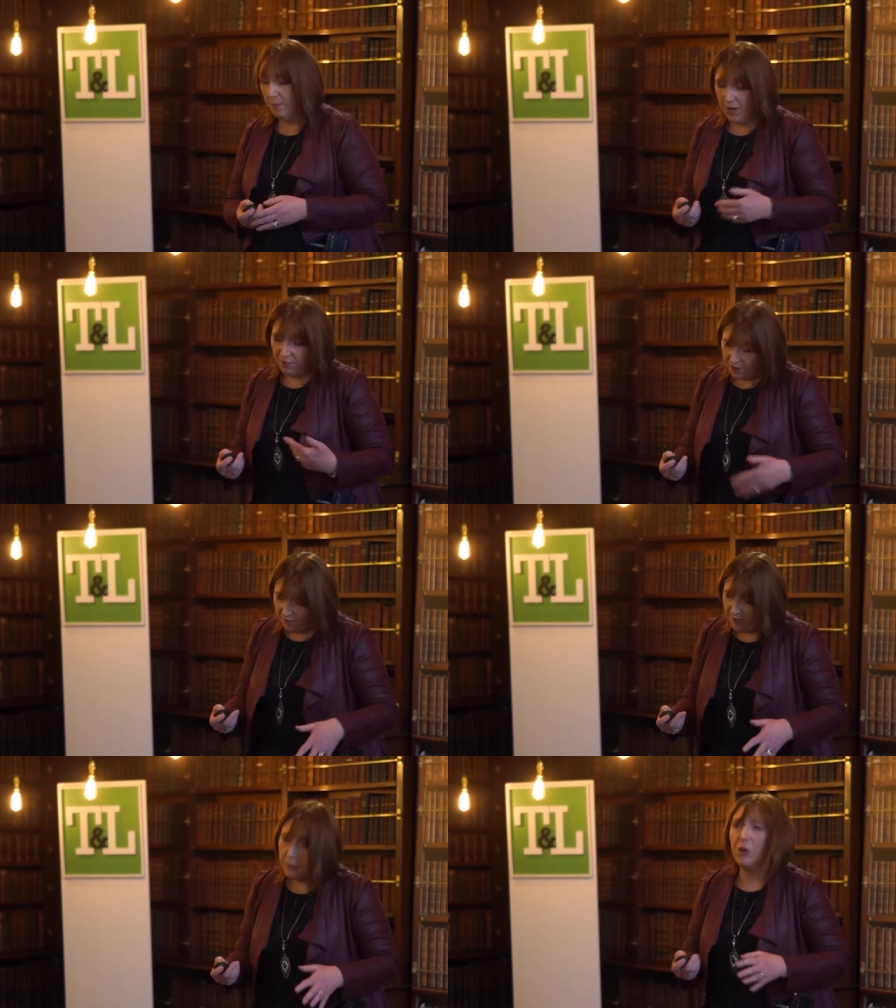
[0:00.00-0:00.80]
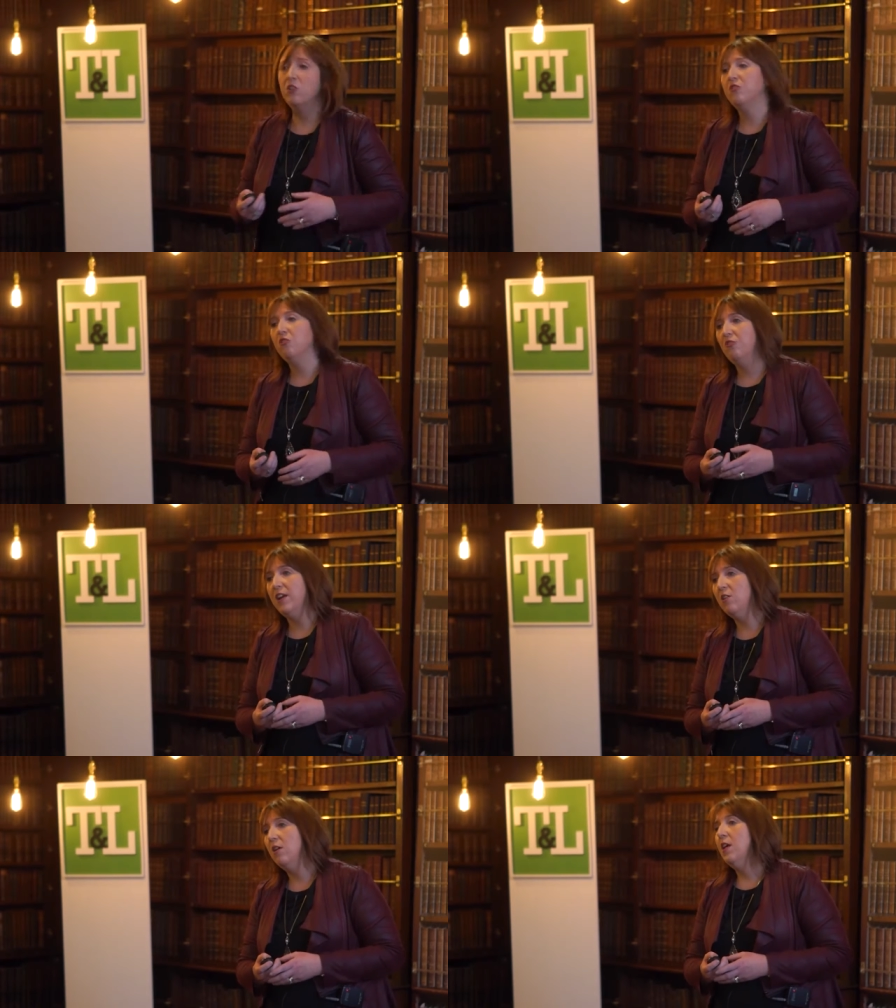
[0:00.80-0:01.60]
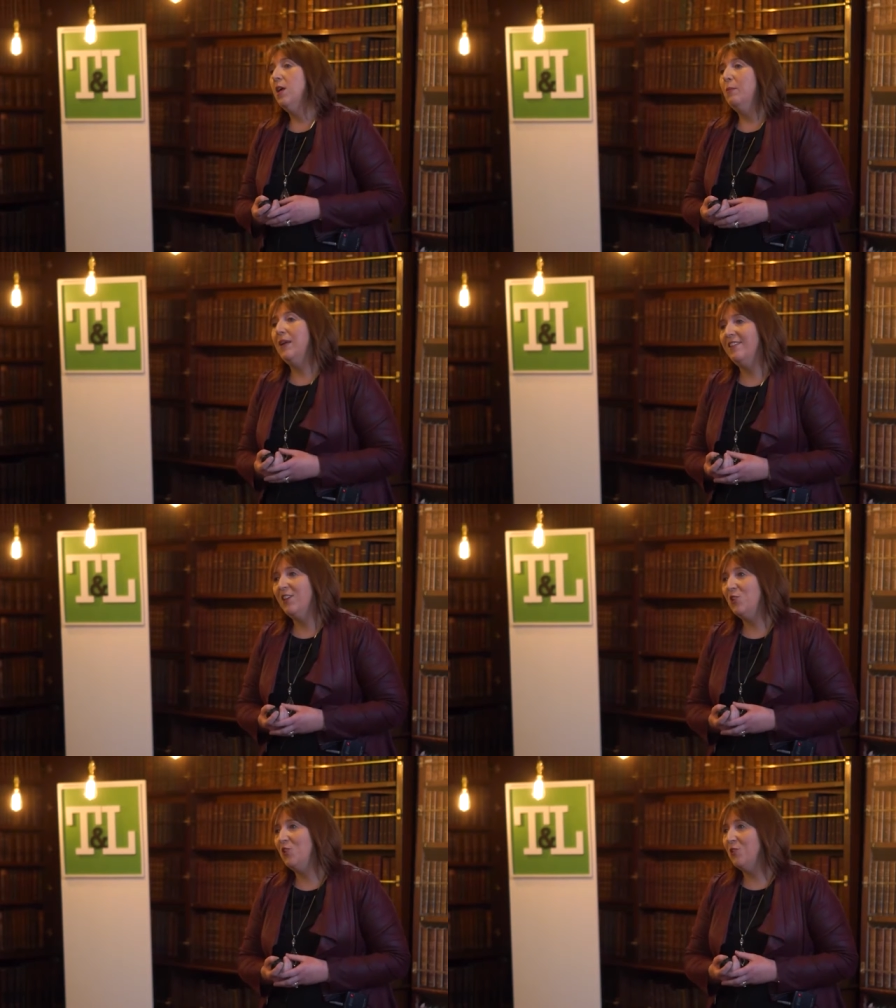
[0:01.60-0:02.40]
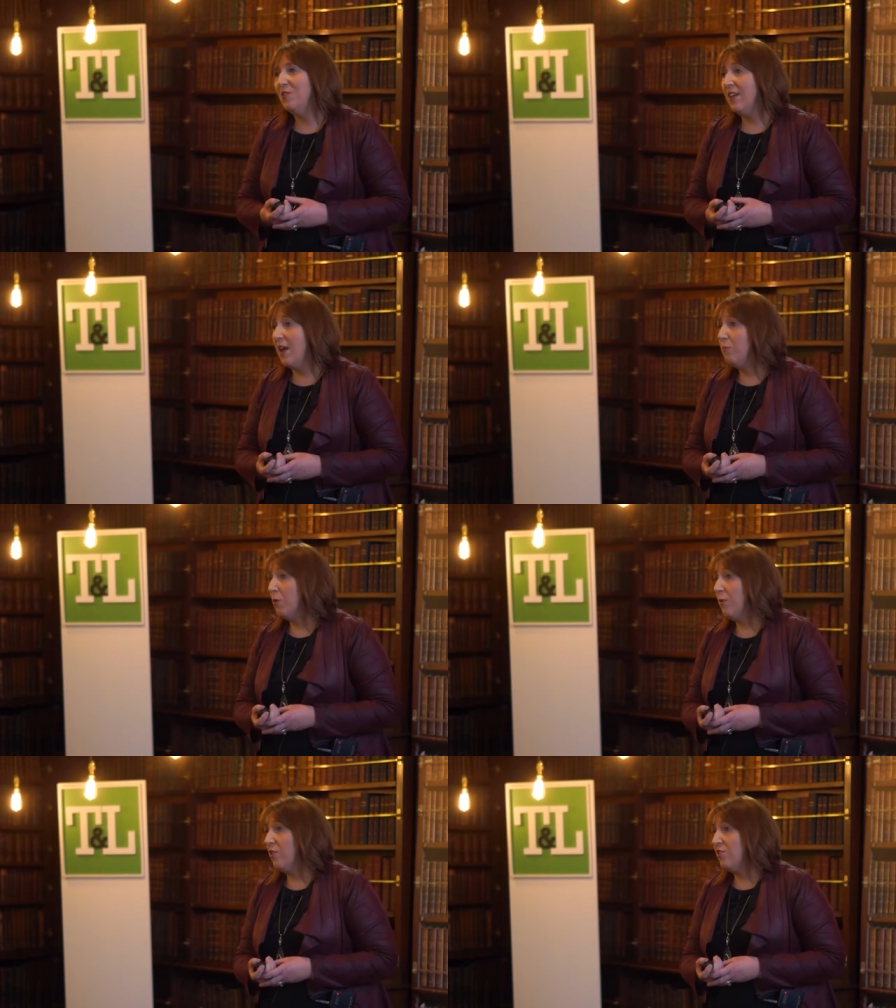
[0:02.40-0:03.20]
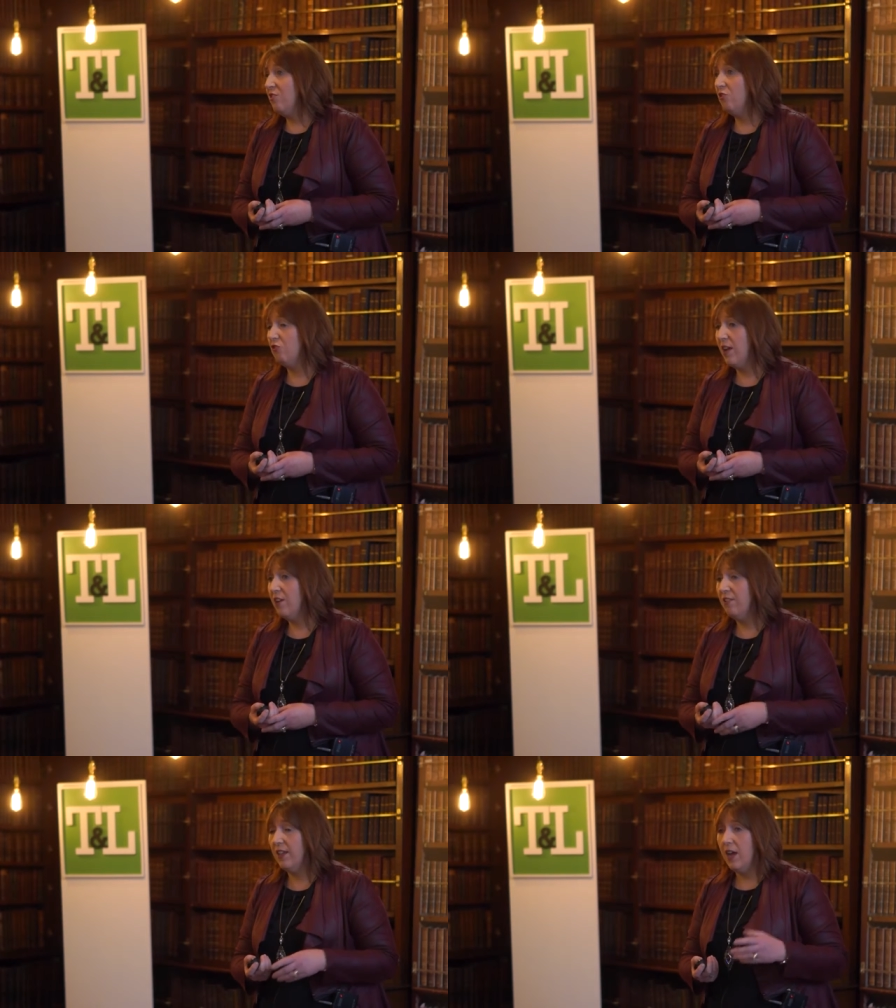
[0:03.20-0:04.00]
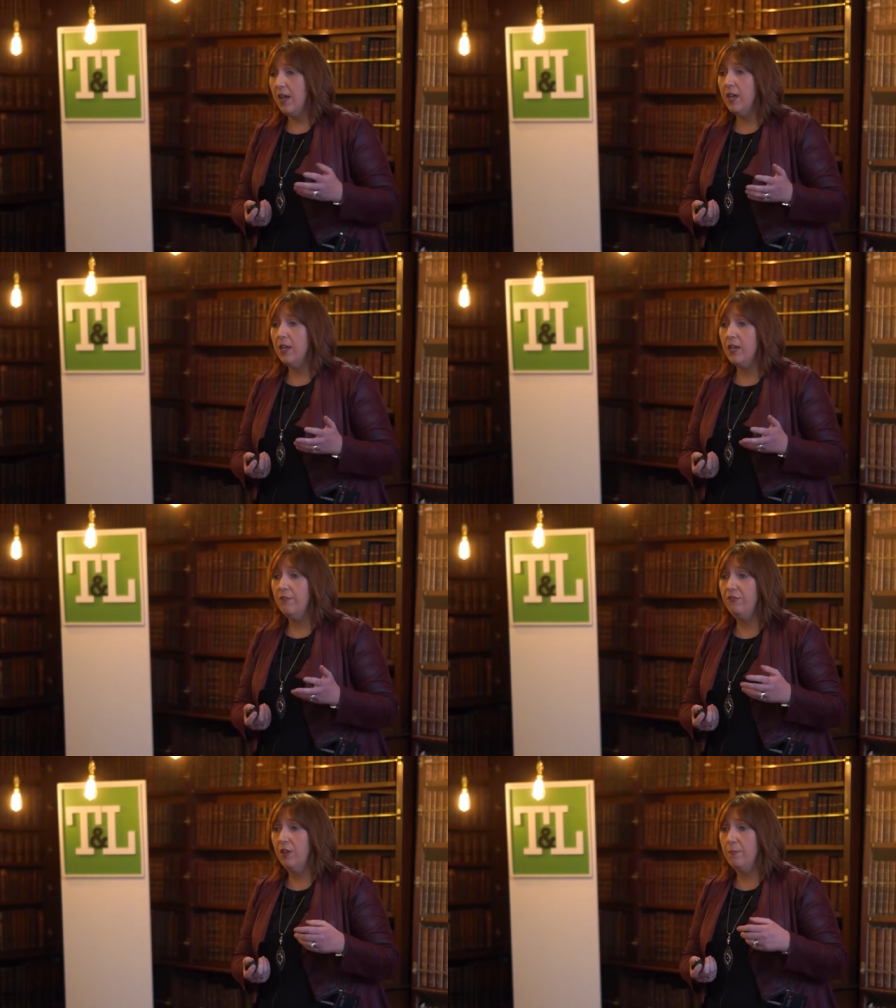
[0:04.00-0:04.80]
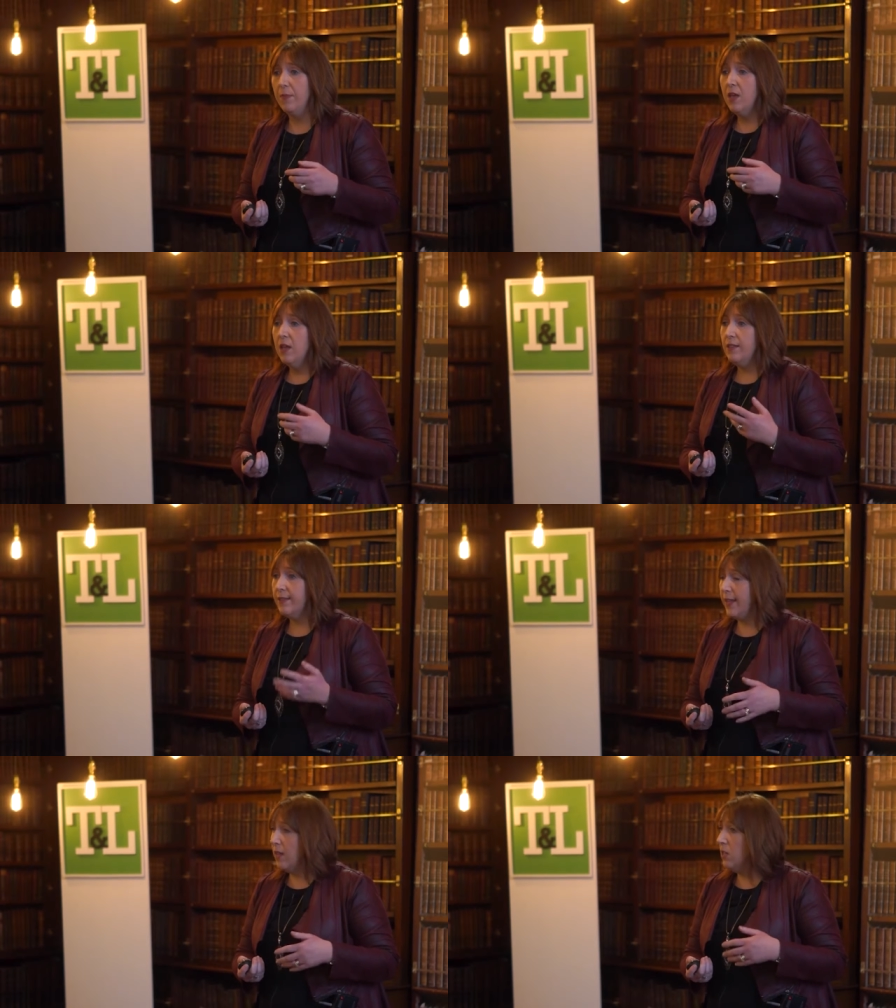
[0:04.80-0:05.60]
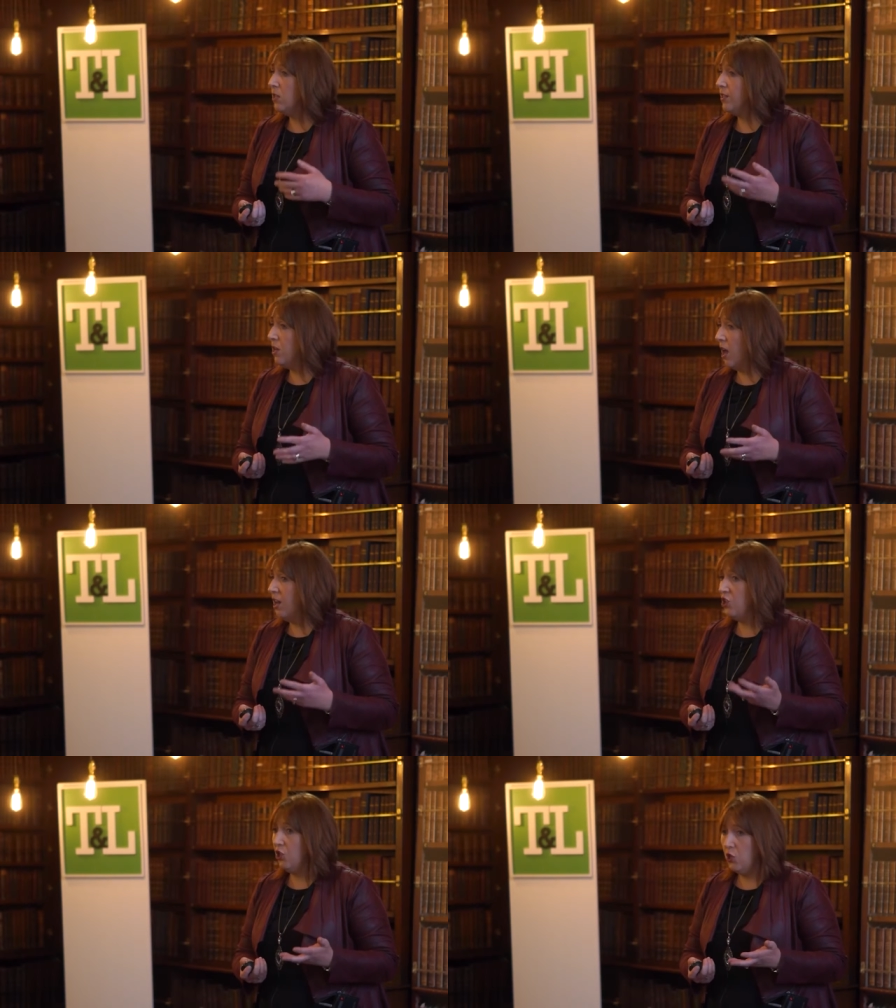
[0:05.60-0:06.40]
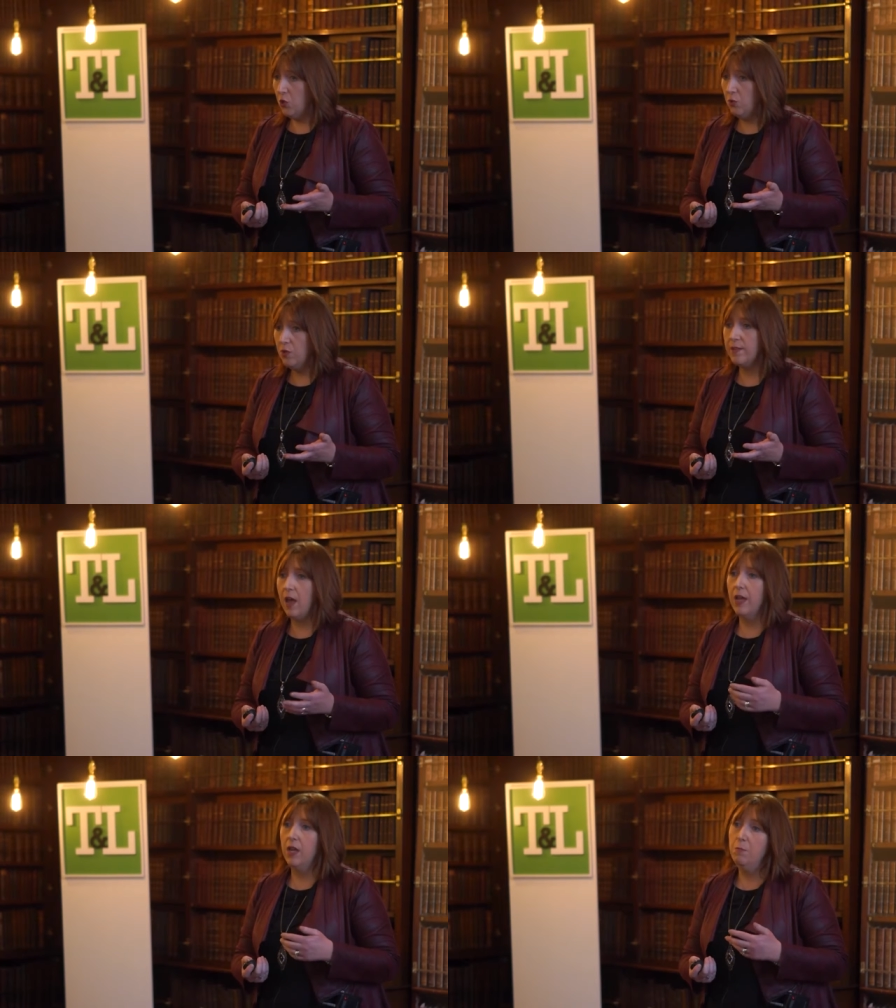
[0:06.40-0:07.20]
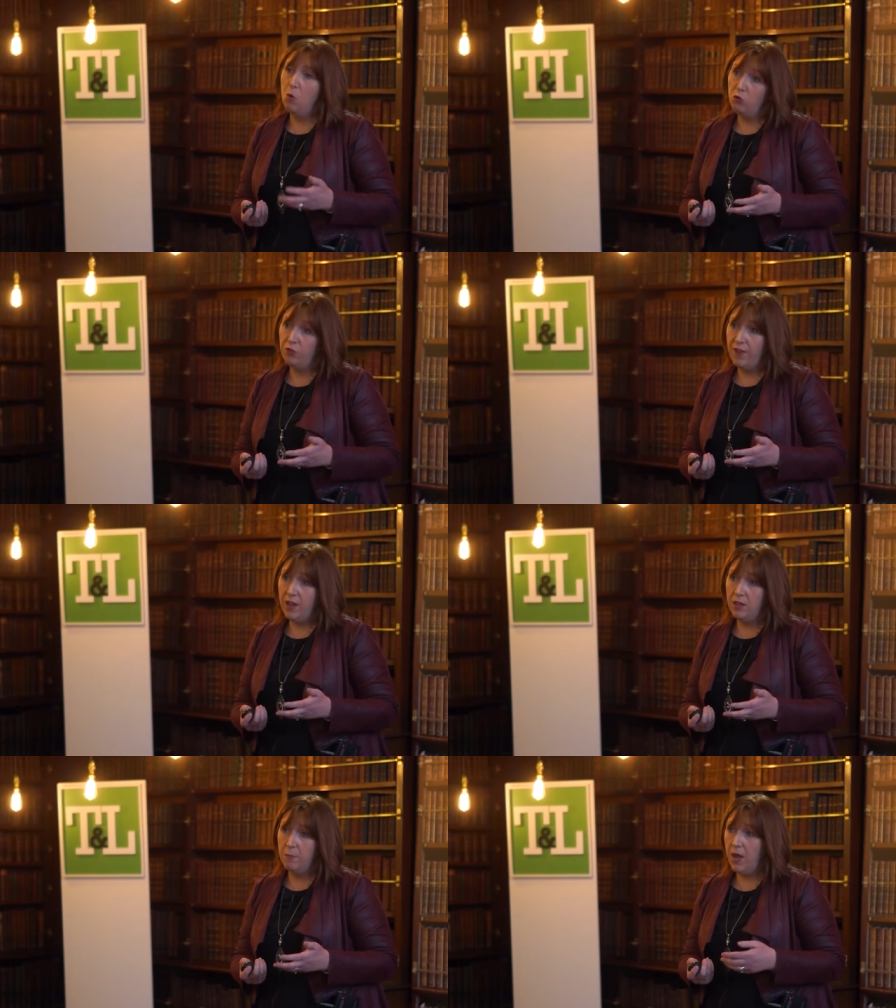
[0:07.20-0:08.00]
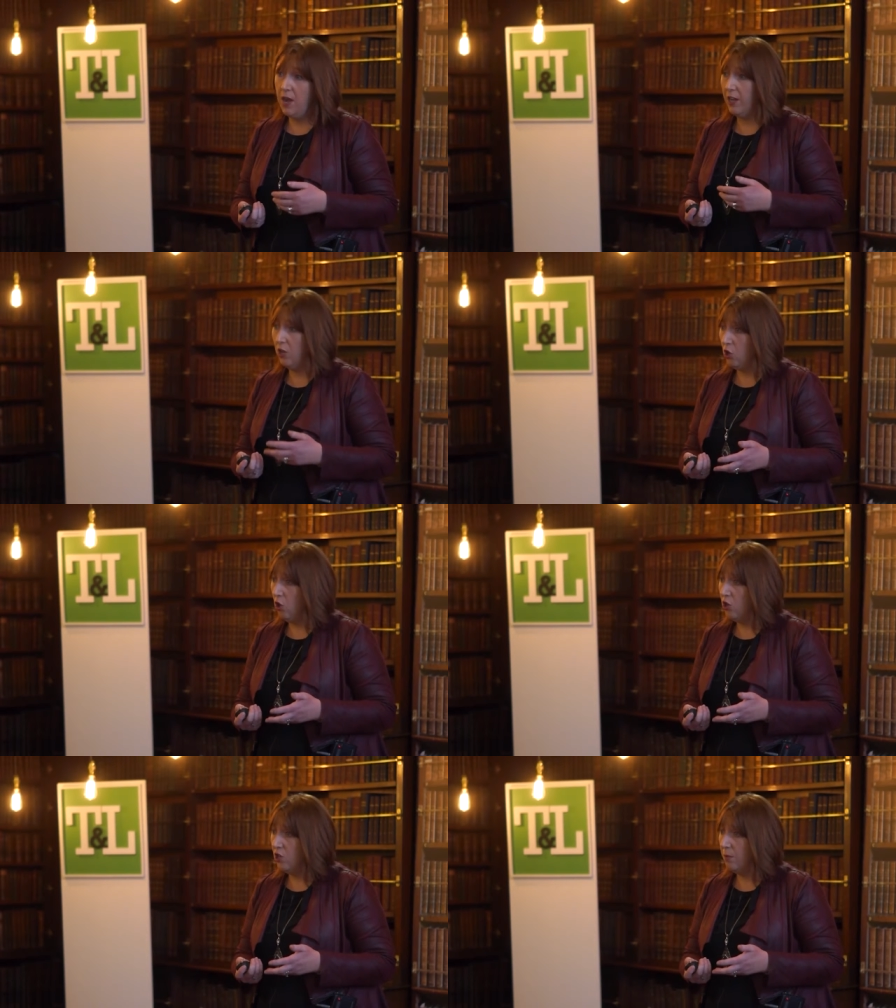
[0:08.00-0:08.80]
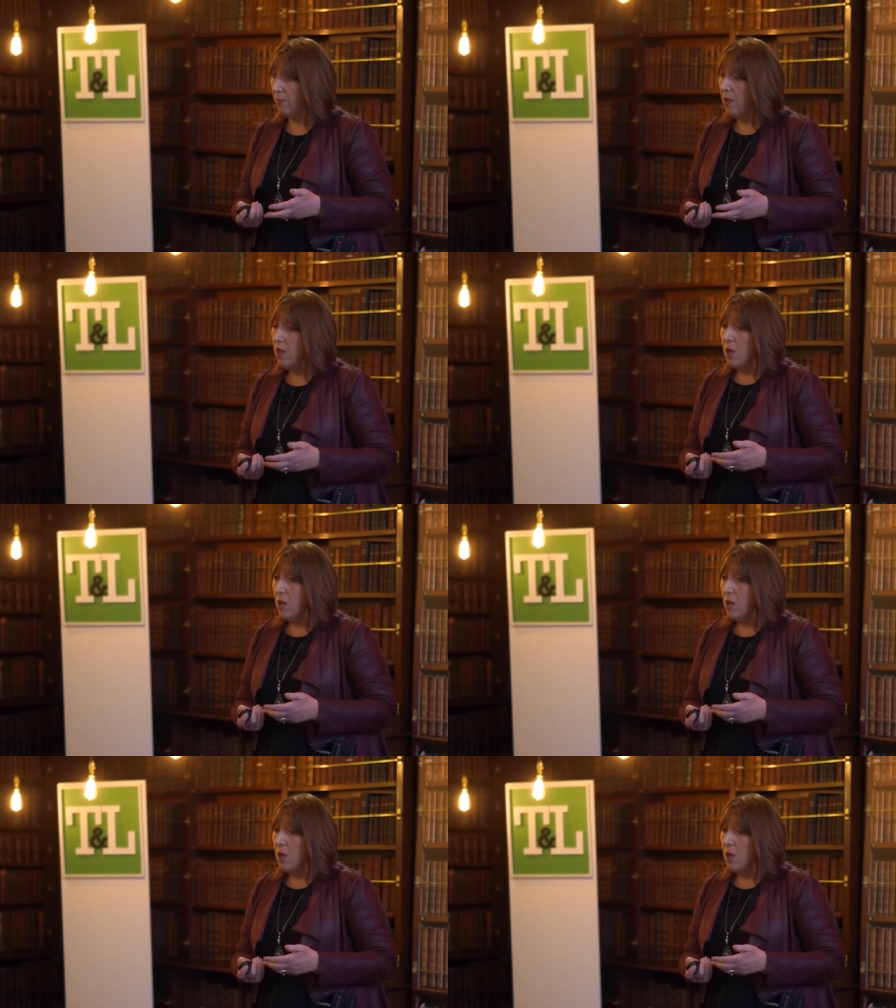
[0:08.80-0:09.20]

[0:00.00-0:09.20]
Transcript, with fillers: I'm not a very fit personal trainer, but I say to students, I am their personal trainer, that I can give them the skills, the knowledge, the tools, I can motivate them and I can encourage them.